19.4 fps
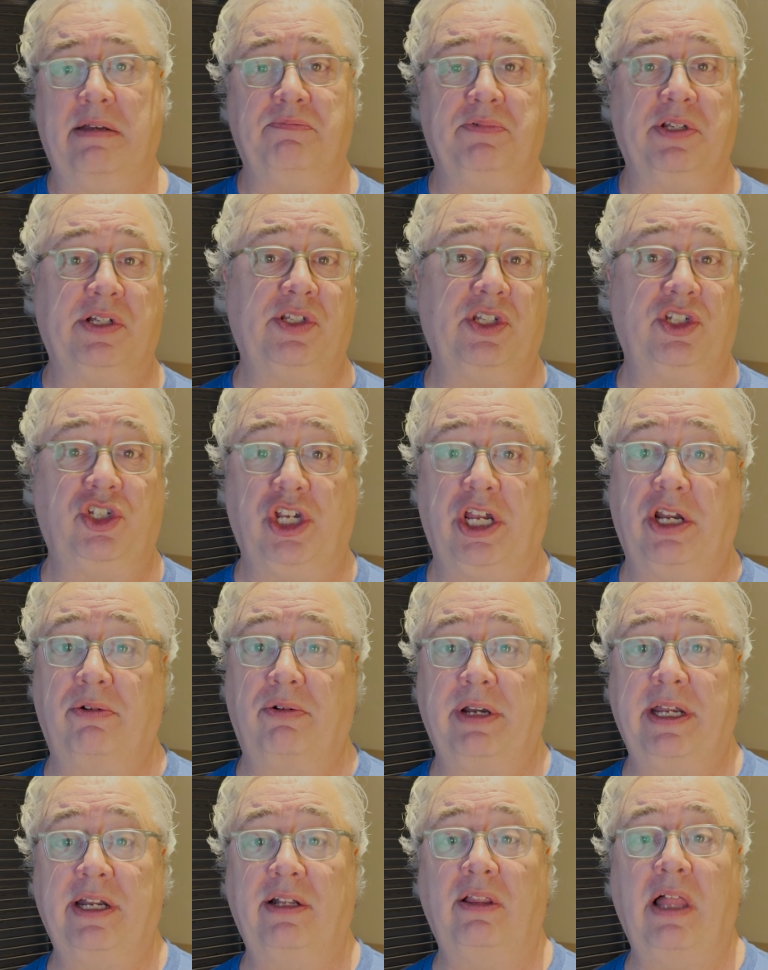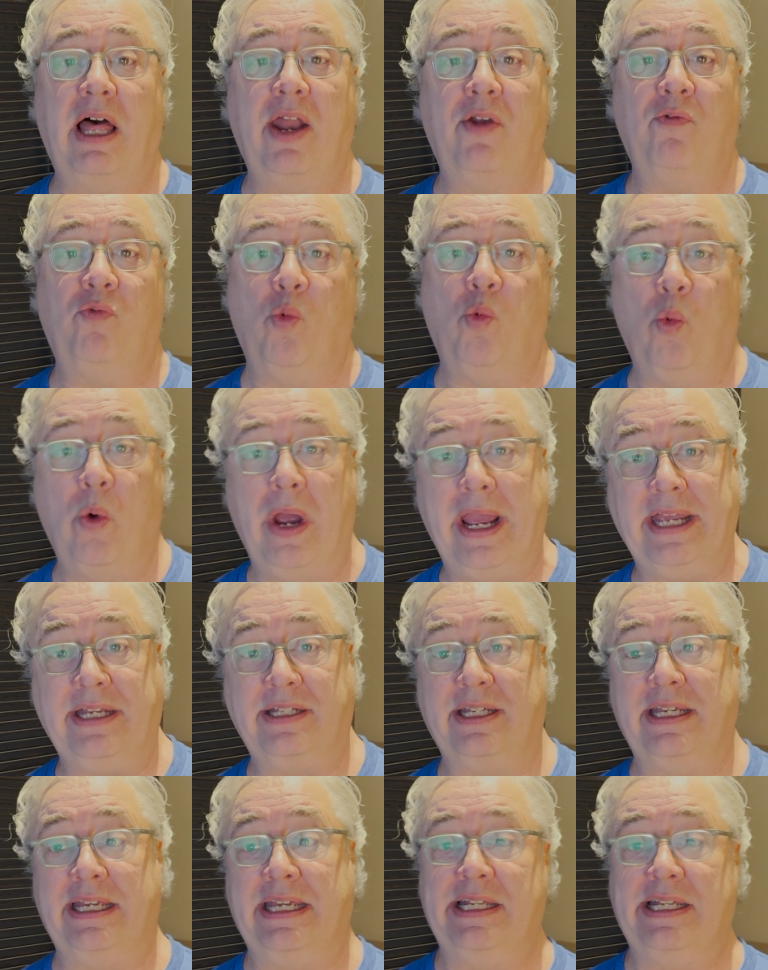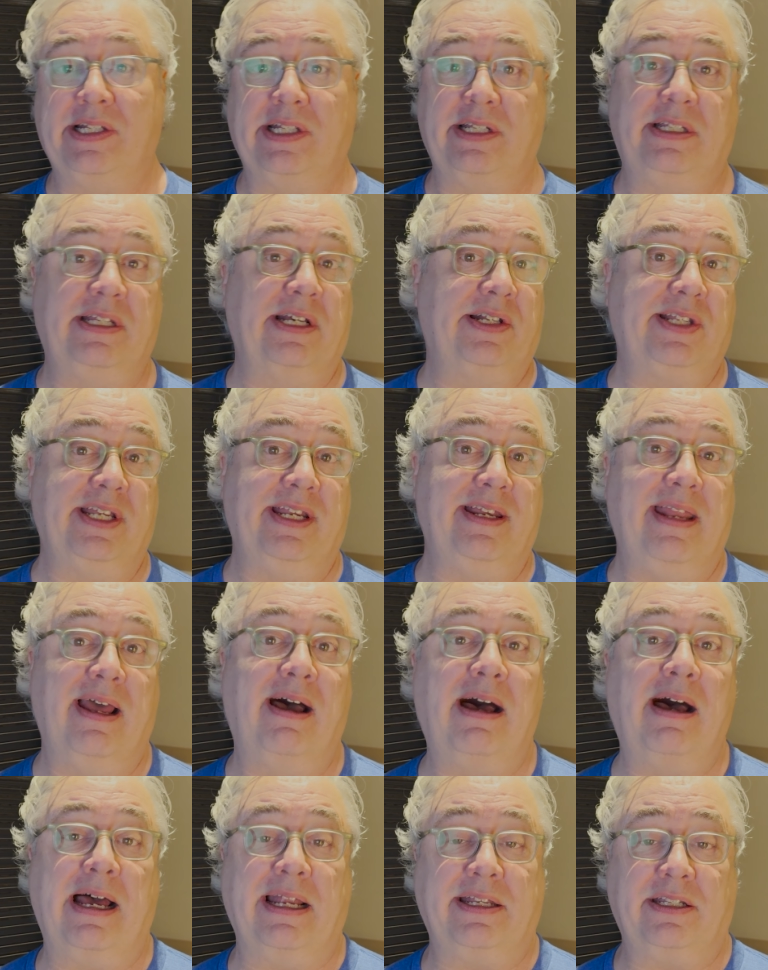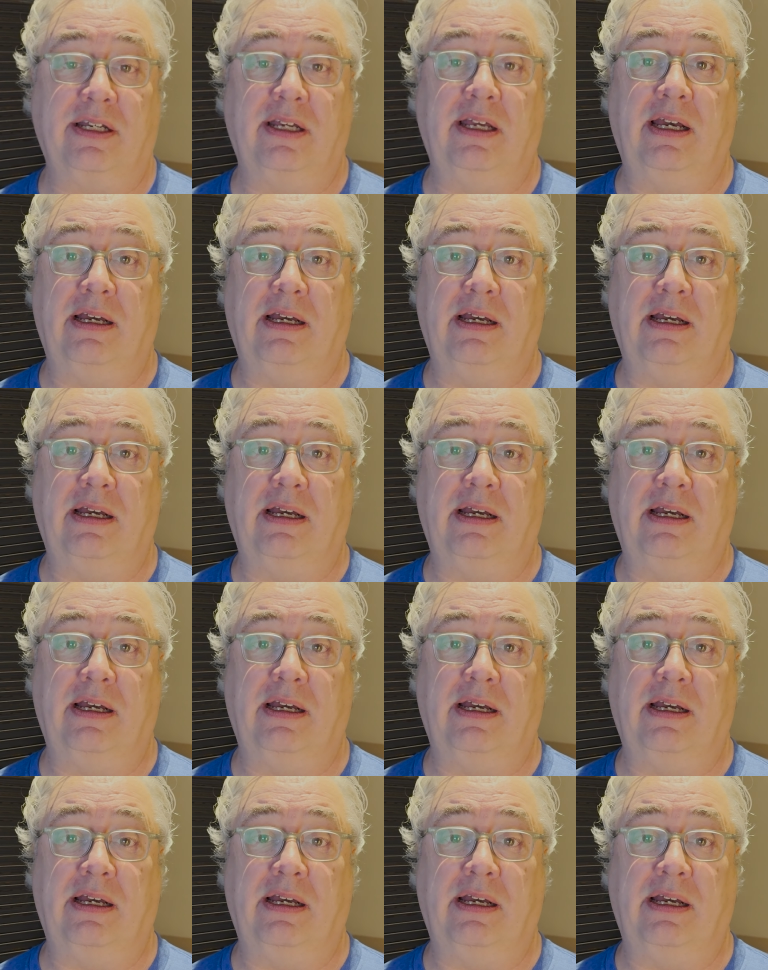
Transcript: Does it generate a lot of weight? Does it not?